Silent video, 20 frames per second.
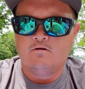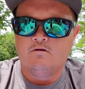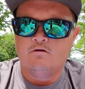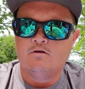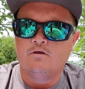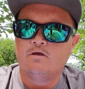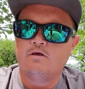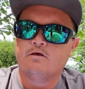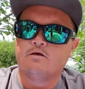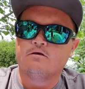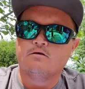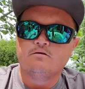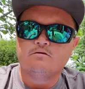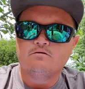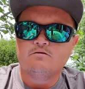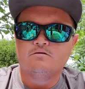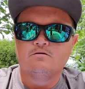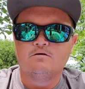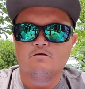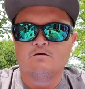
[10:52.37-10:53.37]

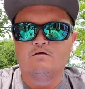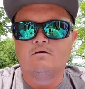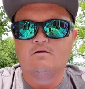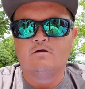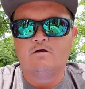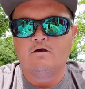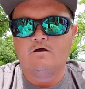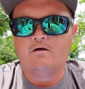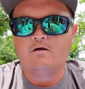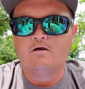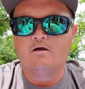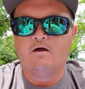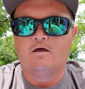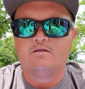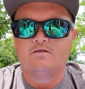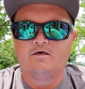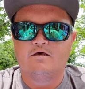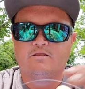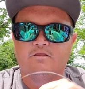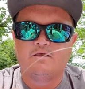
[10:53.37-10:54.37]
is I
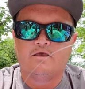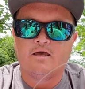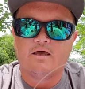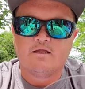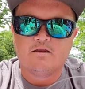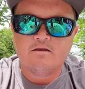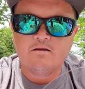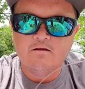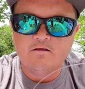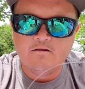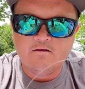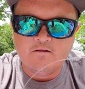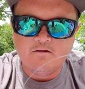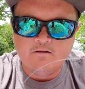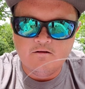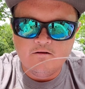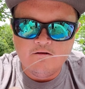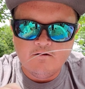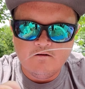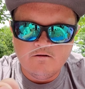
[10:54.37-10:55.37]
take the end,
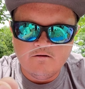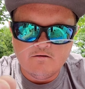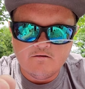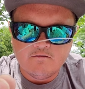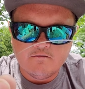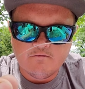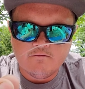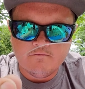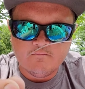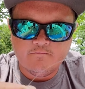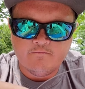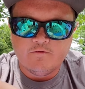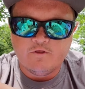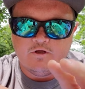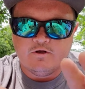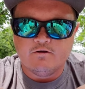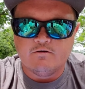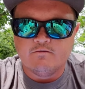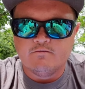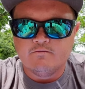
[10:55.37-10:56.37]

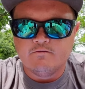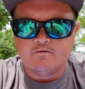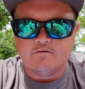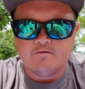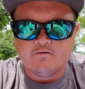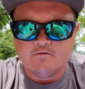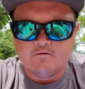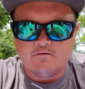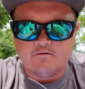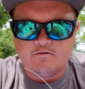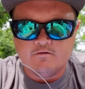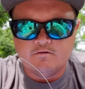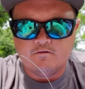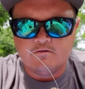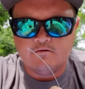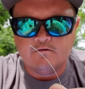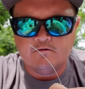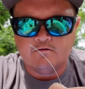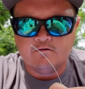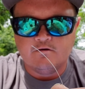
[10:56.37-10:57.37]

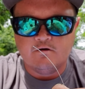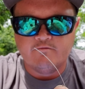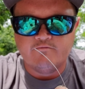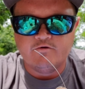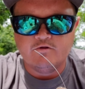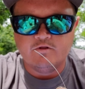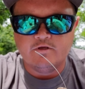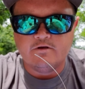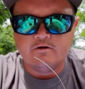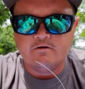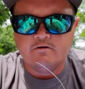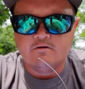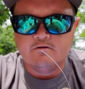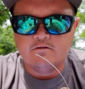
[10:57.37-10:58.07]
of your leader,